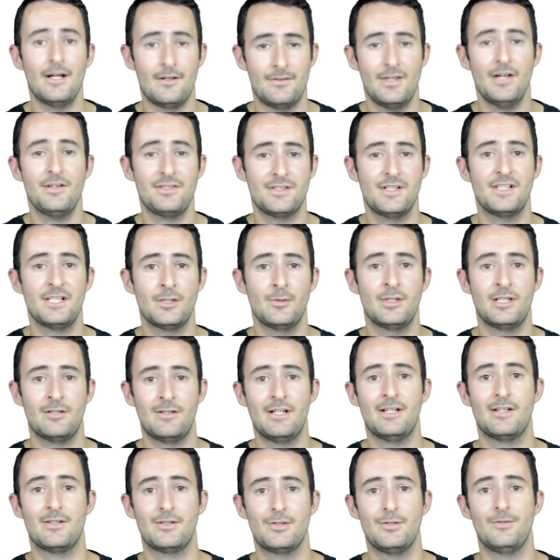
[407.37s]
they'll tell you when you're
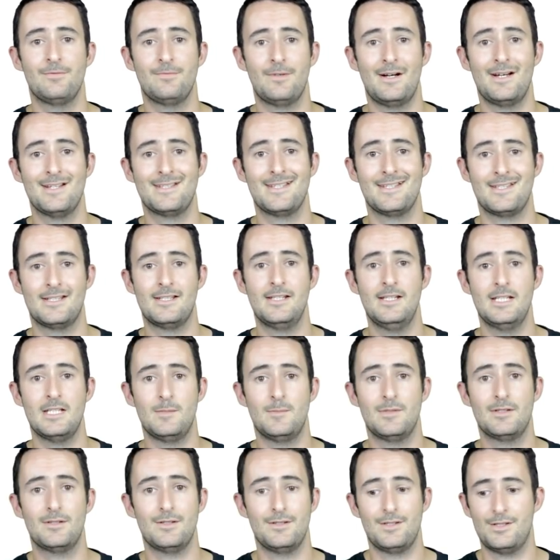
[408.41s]
eating too fast as it is
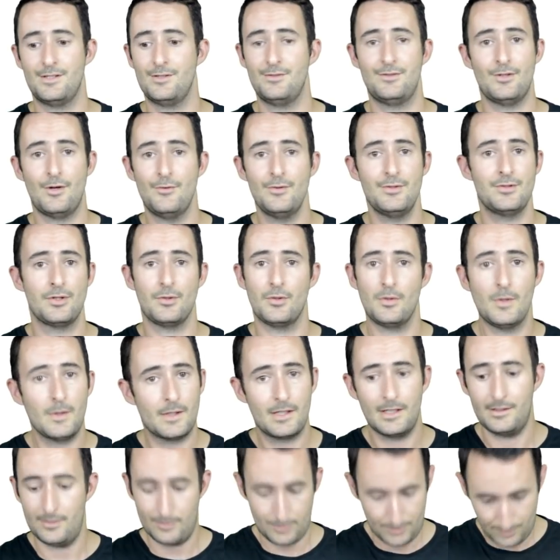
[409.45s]
because you don't
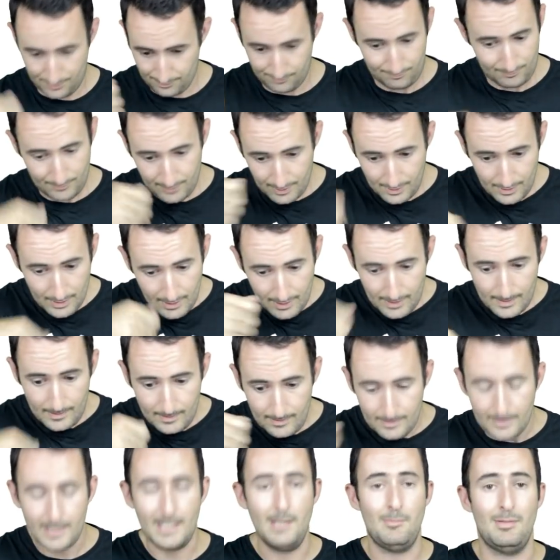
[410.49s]
talk and you just
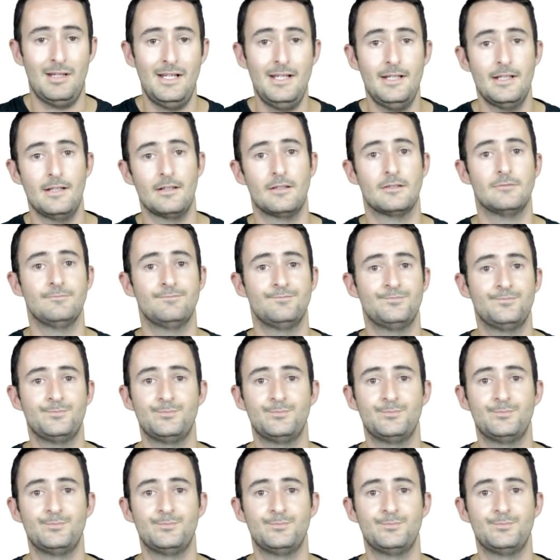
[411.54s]
keep eating.